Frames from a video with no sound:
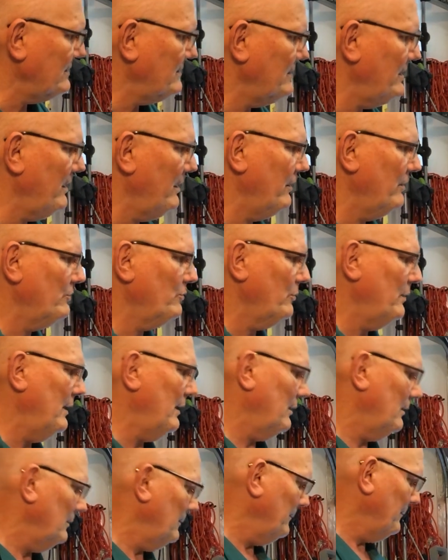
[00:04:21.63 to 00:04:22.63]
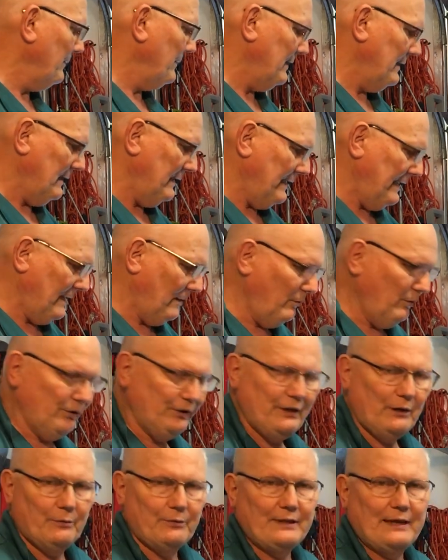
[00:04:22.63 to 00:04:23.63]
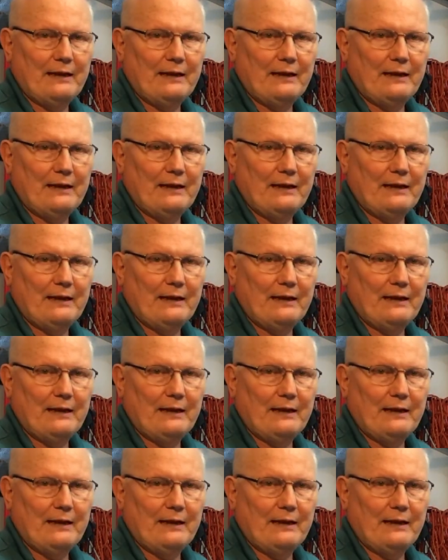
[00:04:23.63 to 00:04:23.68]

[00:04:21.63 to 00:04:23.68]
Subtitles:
is there as well, and we'll deal with